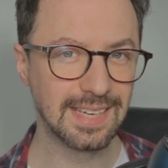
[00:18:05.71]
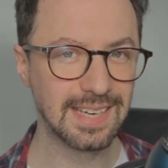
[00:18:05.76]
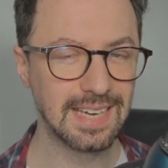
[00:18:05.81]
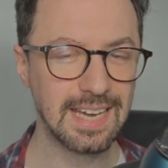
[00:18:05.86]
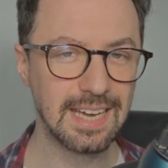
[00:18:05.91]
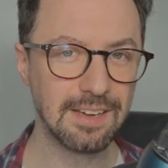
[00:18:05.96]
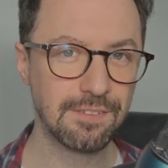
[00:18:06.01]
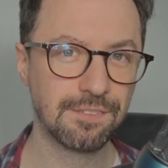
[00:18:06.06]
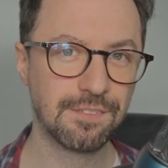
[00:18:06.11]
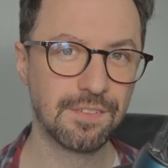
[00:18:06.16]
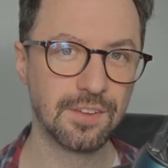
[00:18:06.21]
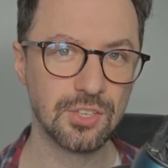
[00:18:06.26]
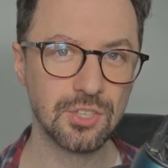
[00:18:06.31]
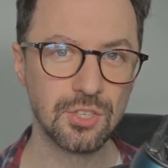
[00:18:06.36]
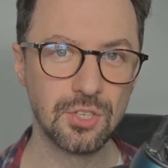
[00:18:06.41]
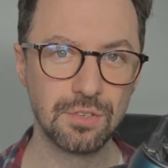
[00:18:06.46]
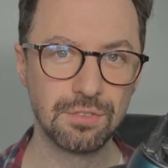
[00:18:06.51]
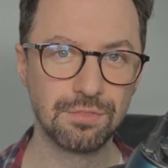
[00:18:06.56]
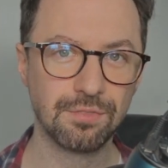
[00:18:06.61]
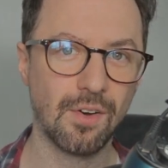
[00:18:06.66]
if
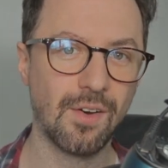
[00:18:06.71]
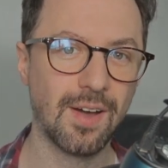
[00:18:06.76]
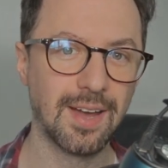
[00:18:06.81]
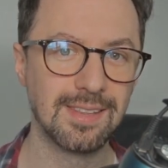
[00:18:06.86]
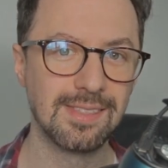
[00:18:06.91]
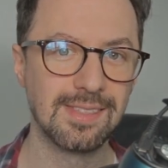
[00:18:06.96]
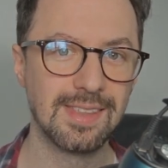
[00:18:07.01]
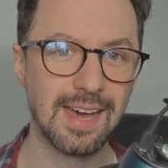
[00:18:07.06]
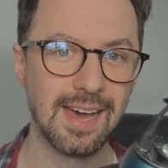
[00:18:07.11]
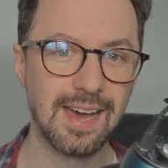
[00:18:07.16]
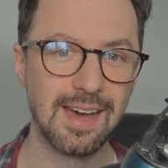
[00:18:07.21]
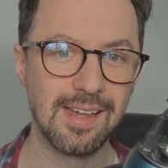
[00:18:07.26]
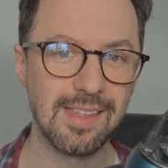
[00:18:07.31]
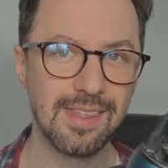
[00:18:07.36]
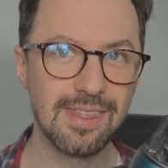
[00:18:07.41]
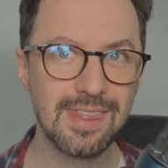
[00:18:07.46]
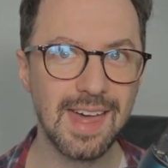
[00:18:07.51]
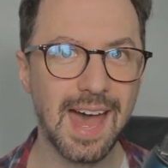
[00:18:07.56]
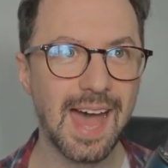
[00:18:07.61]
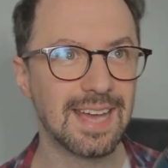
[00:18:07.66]
you find that
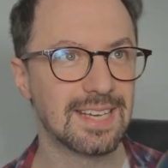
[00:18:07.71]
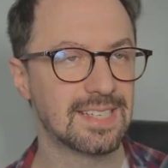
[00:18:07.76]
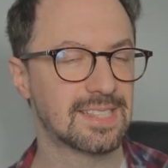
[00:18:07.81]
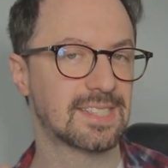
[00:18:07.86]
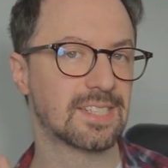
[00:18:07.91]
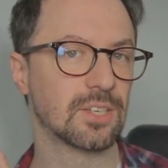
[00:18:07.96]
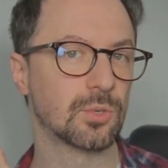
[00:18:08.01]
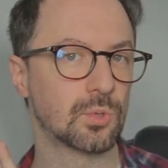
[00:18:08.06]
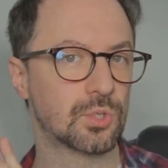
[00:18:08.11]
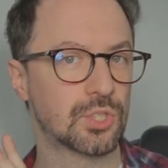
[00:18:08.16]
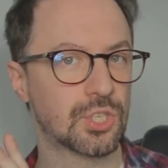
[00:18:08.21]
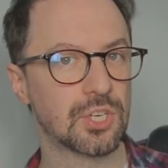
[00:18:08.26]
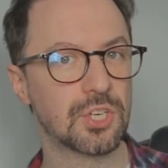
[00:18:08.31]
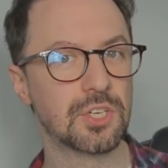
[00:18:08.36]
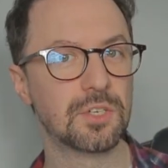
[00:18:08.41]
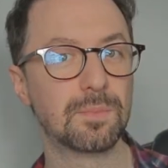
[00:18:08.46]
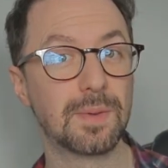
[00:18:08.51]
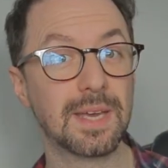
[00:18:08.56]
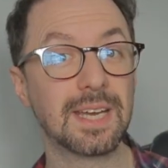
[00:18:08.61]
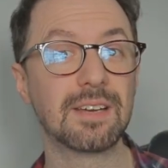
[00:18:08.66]
that is still
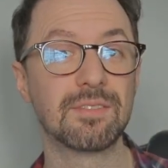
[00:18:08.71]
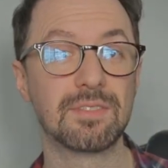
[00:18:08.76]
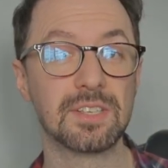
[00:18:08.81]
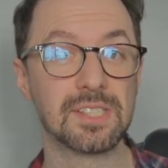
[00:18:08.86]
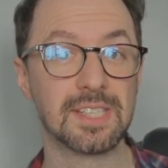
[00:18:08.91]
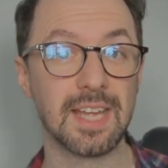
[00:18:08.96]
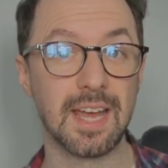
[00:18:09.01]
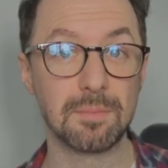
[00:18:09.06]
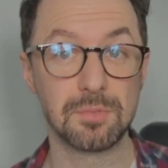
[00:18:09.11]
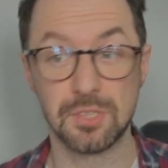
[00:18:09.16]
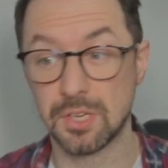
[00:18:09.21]
too big of a step.